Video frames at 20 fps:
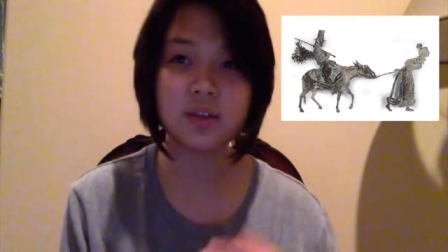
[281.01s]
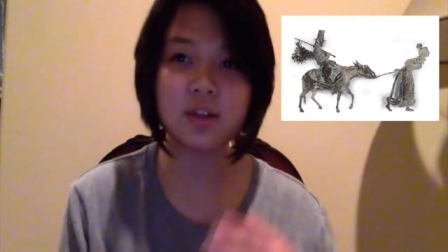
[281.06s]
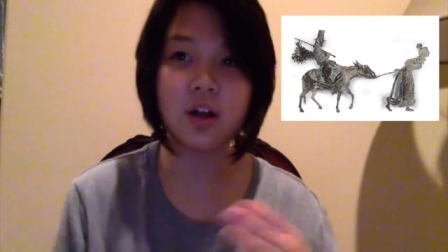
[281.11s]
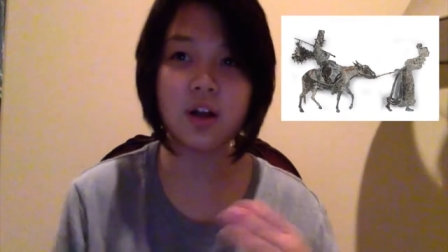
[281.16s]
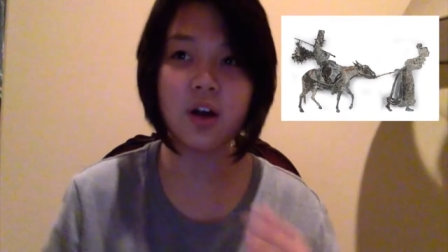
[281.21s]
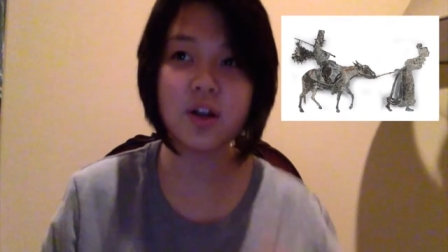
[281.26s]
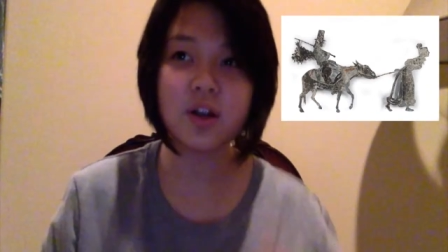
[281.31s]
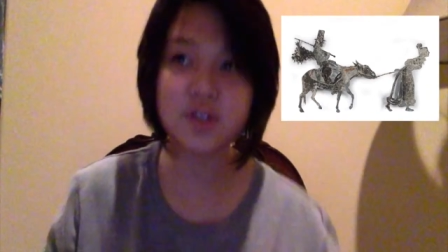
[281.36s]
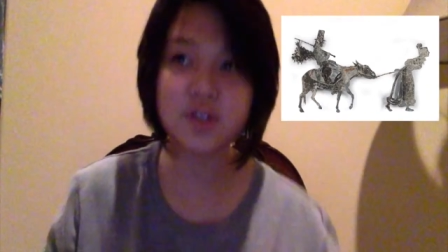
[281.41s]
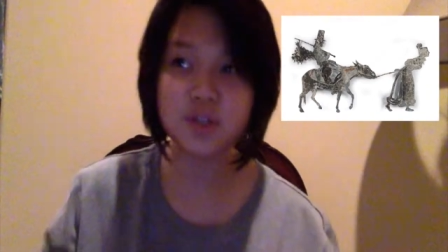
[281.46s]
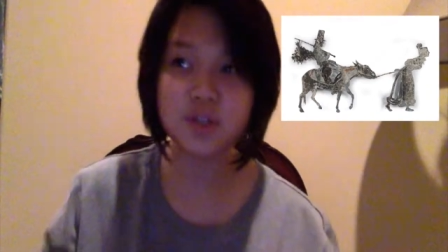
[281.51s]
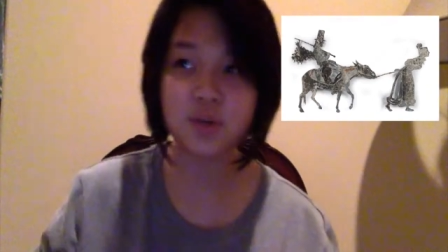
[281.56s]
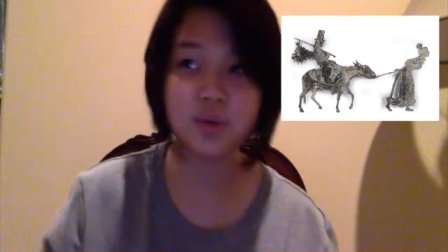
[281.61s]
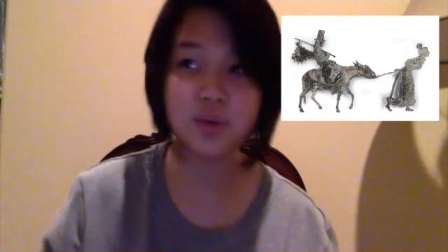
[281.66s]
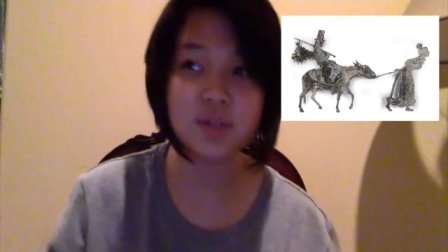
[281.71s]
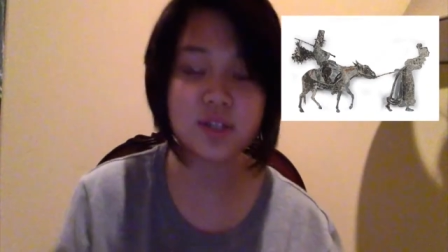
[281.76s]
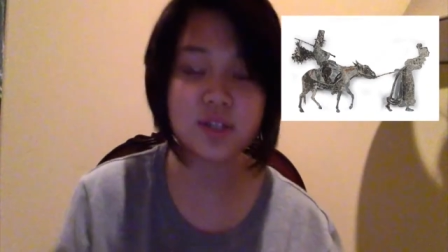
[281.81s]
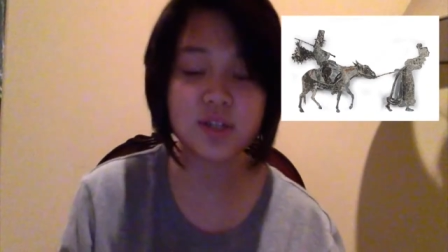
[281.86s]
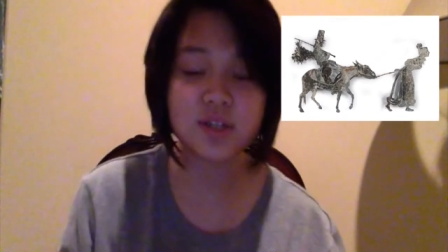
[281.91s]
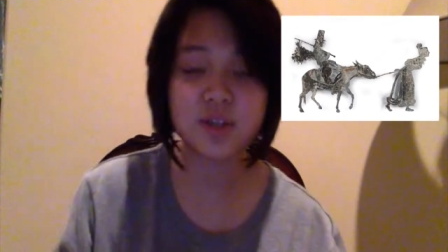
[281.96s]
also,
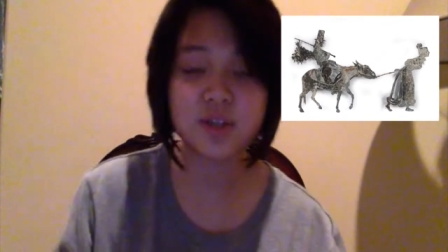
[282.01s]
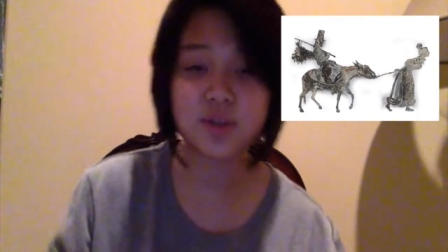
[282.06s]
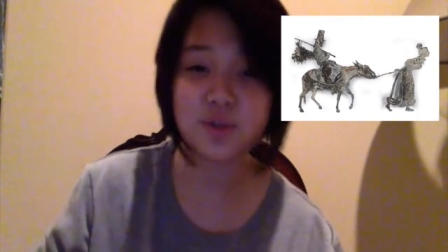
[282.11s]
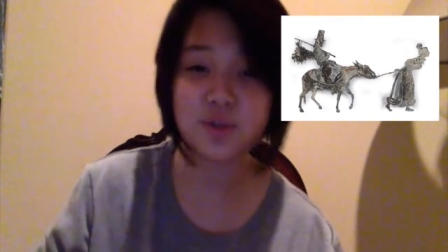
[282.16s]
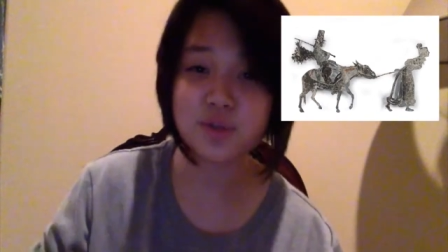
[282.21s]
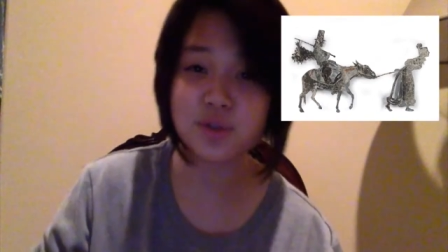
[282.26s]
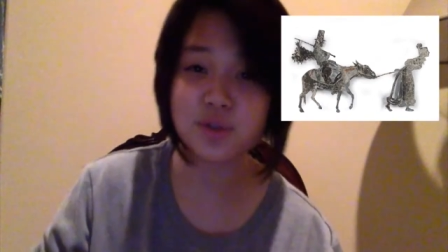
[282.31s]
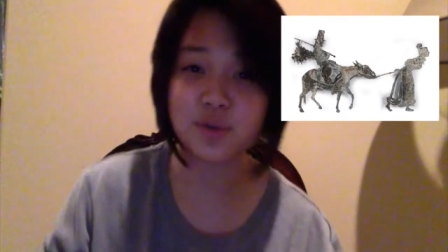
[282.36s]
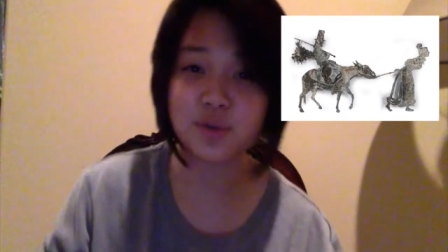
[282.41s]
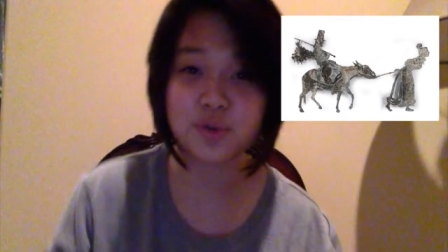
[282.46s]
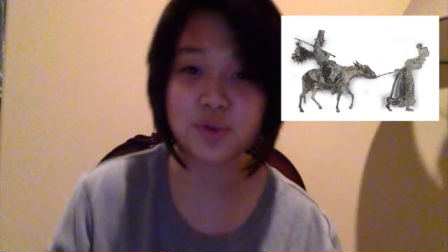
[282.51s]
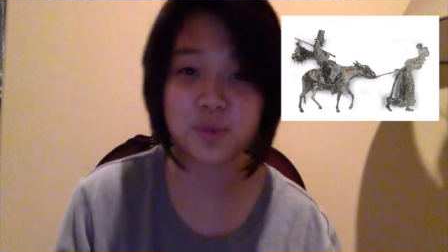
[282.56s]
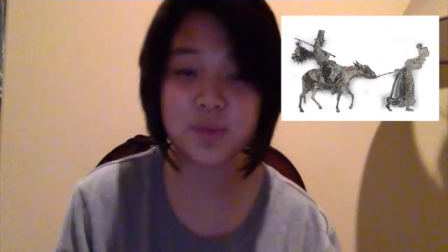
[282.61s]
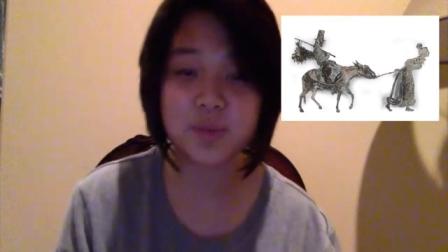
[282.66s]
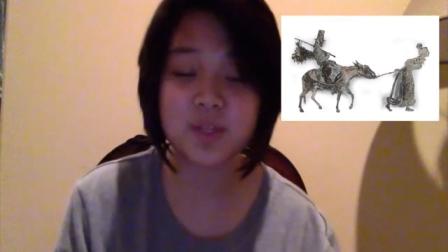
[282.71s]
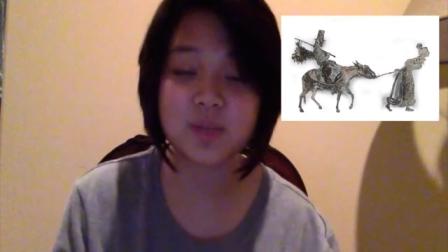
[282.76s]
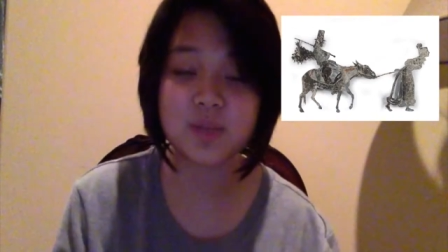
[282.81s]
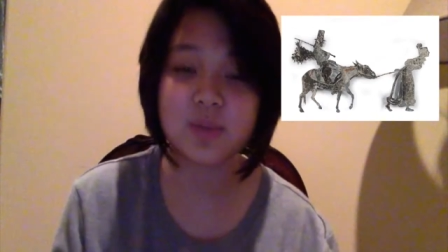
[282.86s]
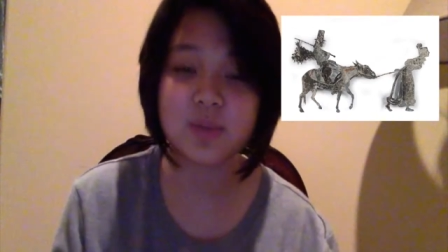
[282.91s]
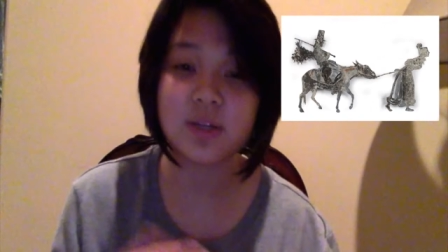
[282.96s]
this is also a social
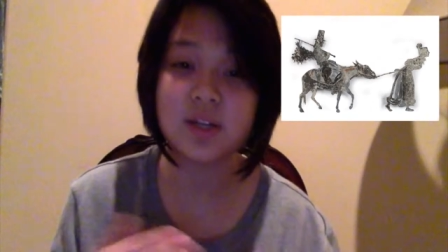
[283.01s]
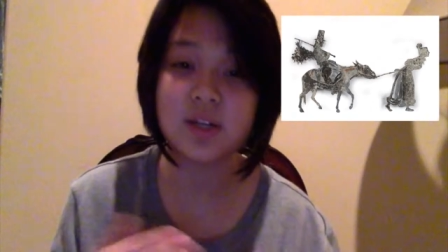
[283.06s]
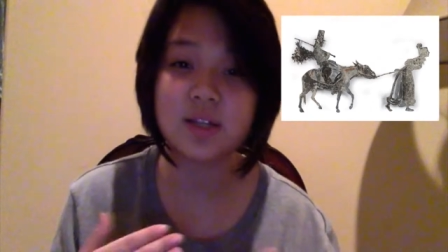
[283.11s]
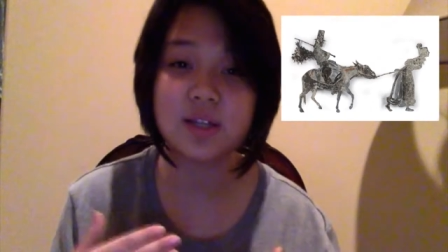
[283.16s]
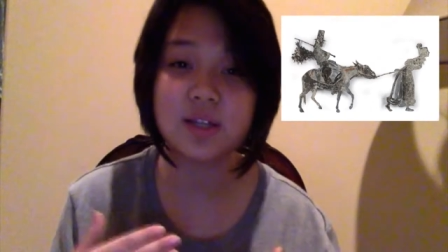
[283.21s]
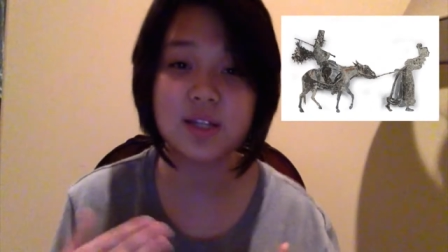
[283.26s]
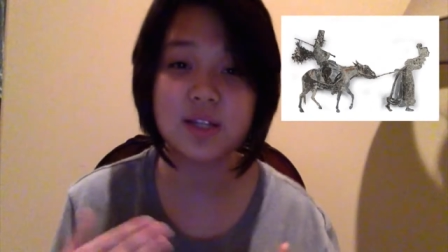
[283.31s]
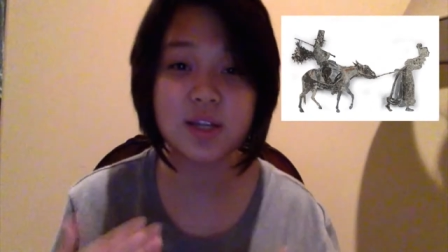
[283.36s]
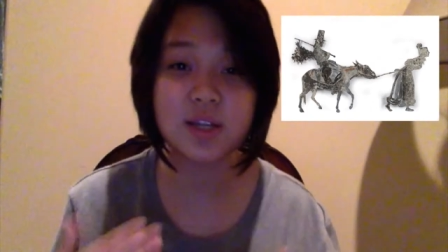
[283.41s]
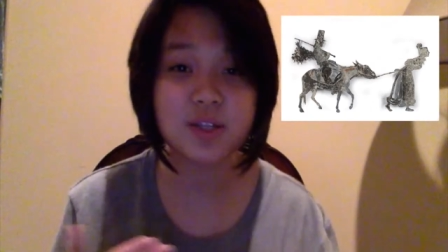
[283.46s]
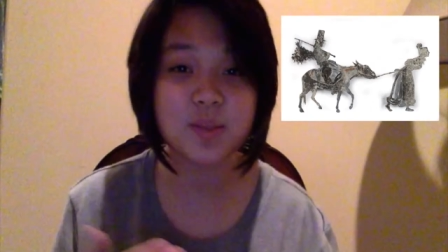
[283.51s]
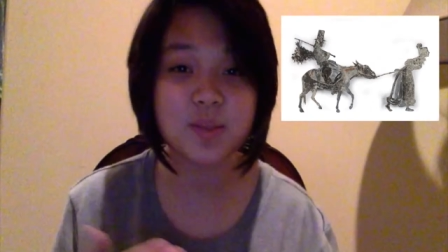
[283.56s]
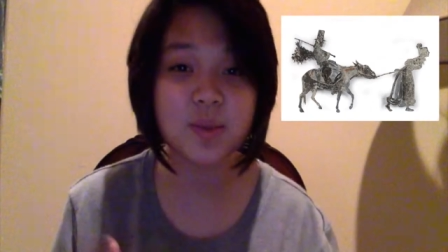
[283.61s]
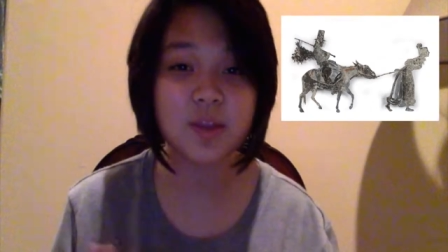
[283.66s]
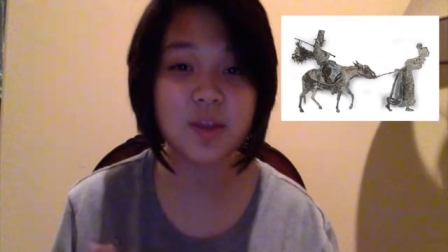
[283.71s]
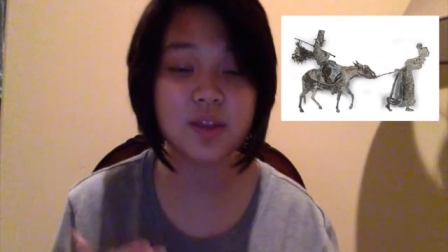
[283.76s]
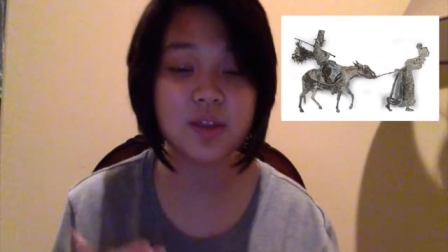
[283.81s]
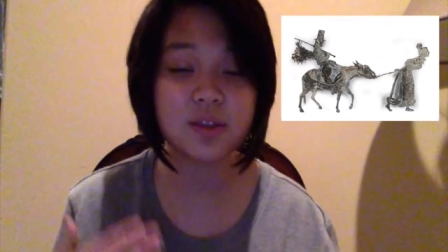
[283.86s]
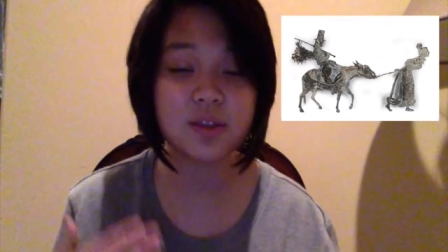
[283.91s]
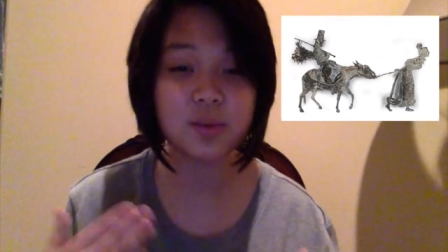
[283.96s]
piece because it tells
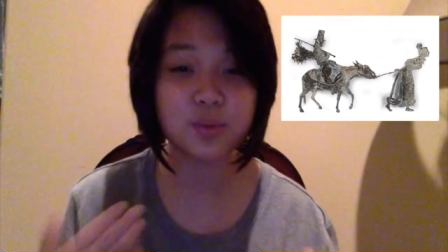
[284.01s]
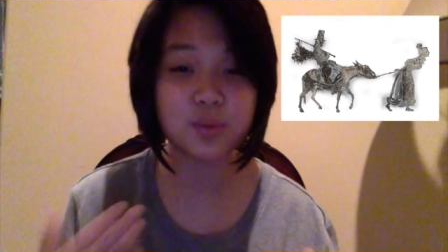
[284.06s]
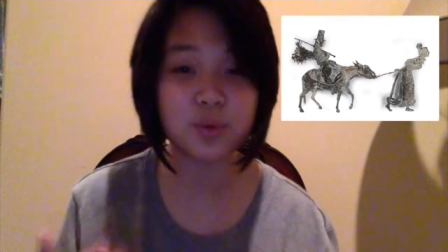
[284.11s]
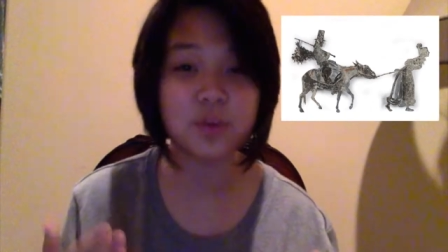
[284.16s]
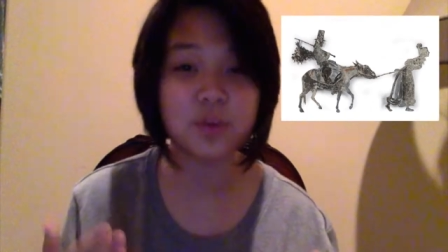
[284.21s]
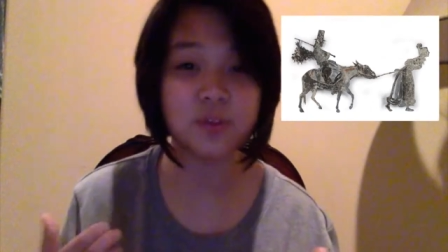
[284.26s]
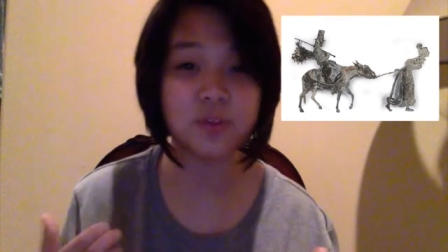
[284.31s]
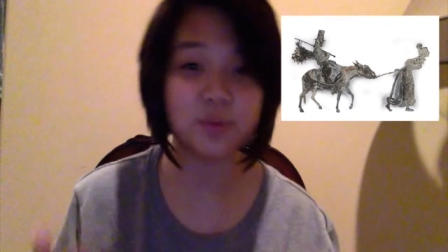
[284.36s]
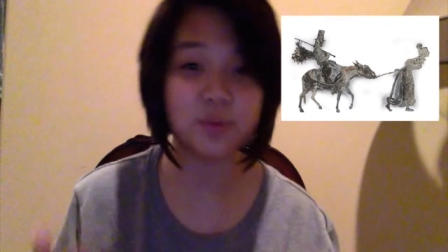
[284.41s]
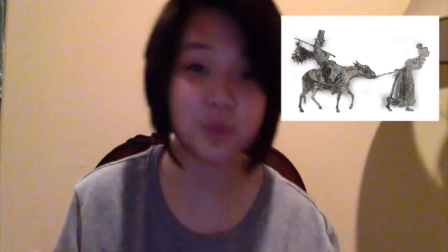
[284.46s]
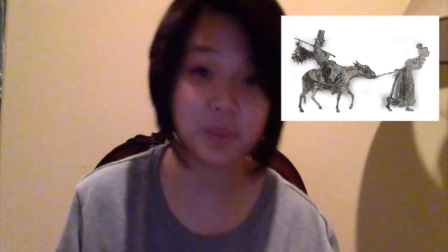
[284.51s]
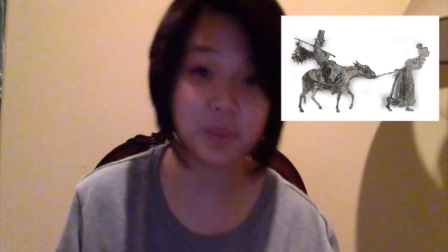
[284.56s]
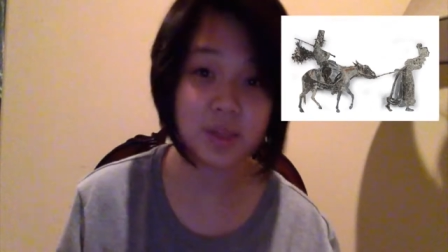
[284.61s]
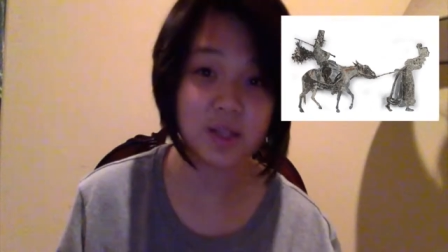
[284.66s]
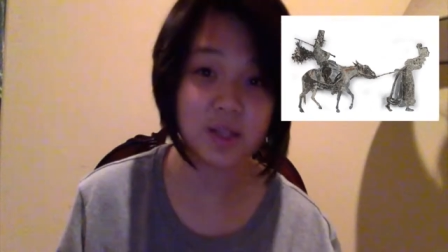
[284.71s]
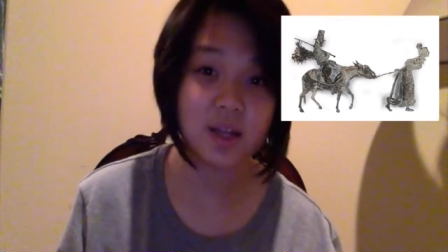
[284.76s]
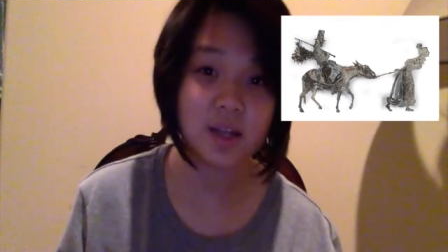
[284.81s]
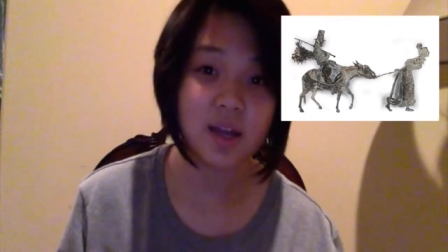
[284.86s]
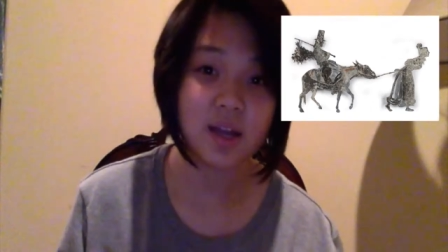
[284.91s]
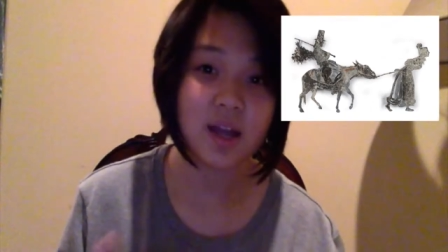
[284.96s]
about the role of
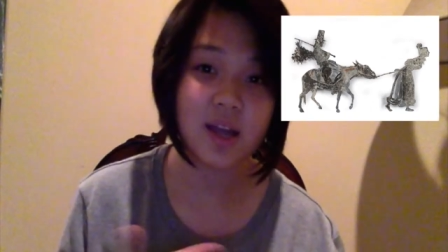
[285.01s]
women